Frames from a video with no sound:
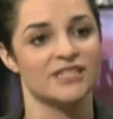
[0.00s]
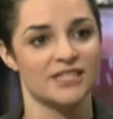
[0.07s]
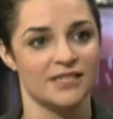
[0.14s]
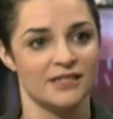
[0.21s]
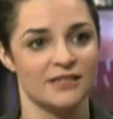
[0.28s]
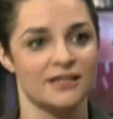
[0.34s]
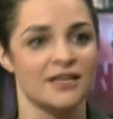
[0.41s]

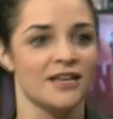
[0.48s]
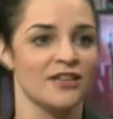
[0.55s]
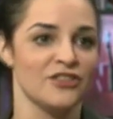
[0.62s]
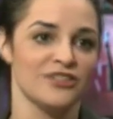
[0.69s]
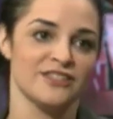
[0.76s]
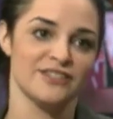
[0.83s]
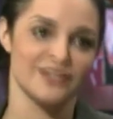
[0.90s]
seen
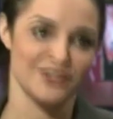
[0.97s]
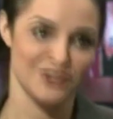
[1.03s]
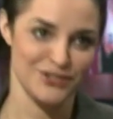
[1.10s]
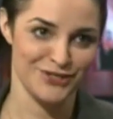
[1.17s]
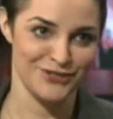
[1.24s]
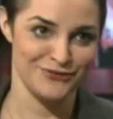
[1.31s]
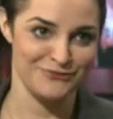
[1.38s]
the 6
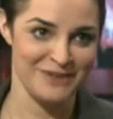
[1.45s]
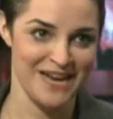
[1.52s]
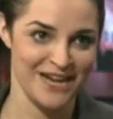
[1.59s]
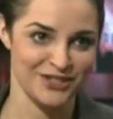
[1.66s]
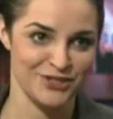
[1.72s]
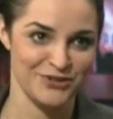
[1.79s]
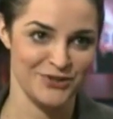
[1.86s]
years of
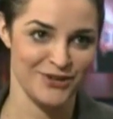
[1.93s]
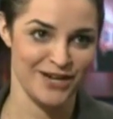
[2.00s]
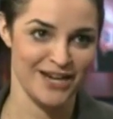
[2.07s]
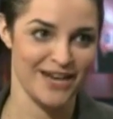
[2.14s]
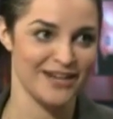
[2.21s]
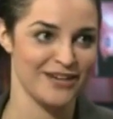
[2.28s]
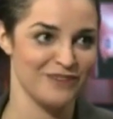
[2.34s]

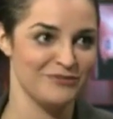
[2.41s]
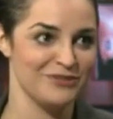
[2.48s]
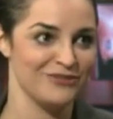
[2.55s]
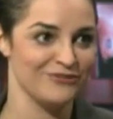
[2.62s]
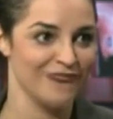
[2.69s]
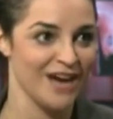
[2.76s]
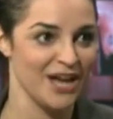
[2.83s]
backstory and have
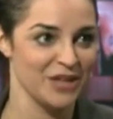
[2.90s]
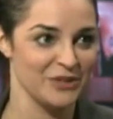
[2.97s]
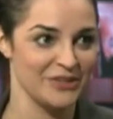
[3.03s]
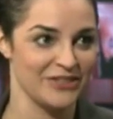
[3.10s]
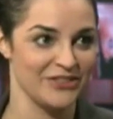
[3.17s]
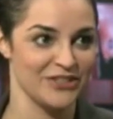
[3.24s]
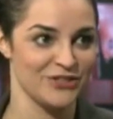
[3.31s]
been
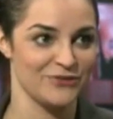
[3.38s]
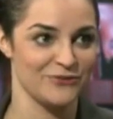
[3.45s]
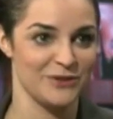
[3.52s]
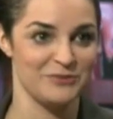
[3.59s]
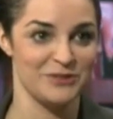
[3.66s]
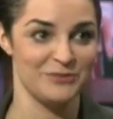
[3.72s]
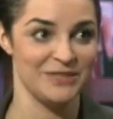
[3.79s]
following this
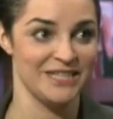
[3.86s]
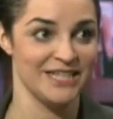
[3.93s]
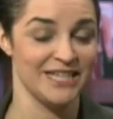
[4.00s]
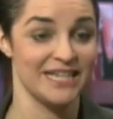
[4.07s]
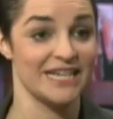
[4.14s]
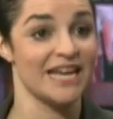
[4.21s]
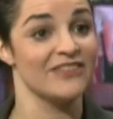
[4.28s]
from the
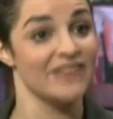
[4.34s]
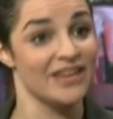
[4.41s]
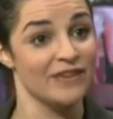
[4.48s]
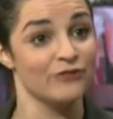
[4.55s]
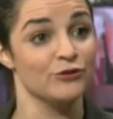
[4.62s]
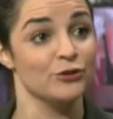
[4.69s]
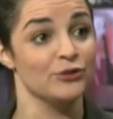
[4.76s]
beginning, and
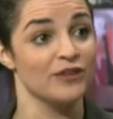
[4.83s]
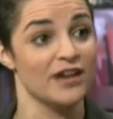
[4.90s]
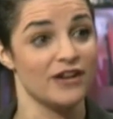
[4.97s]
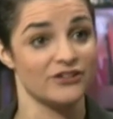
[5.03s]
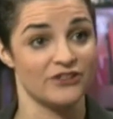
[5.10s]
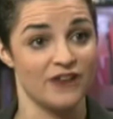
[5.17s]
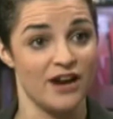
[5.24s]
they view
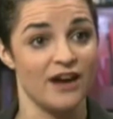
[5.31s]
Dr.